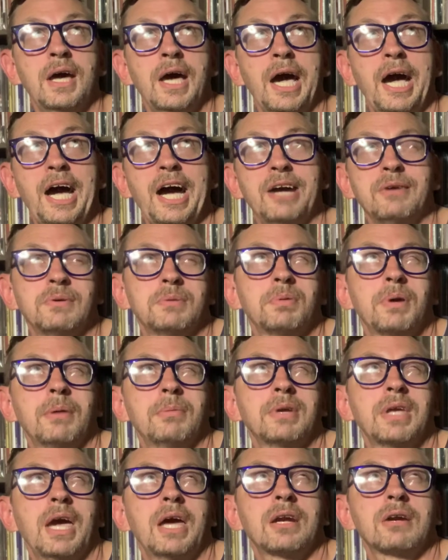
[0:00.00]
I would probably
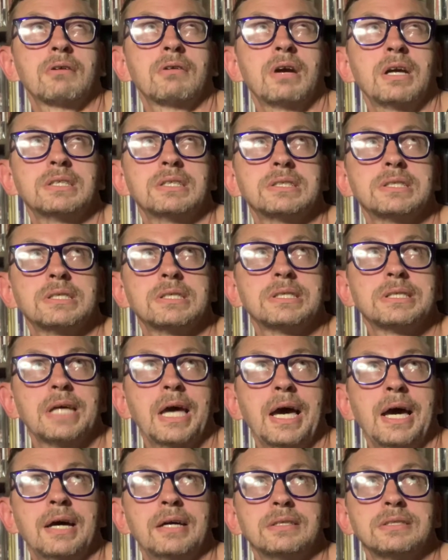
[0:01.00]
categorize this
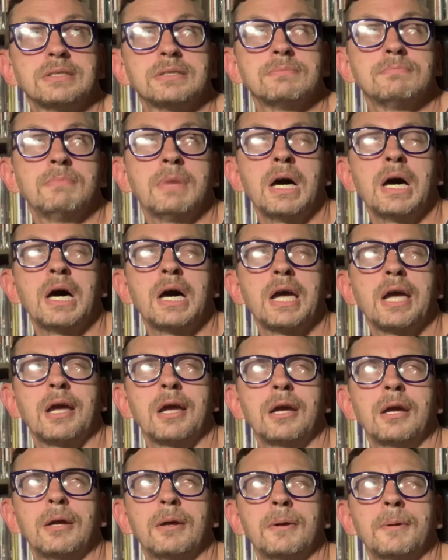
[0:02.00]
as
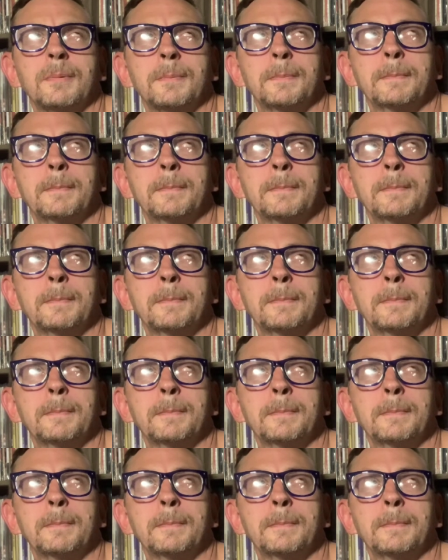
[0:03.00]
my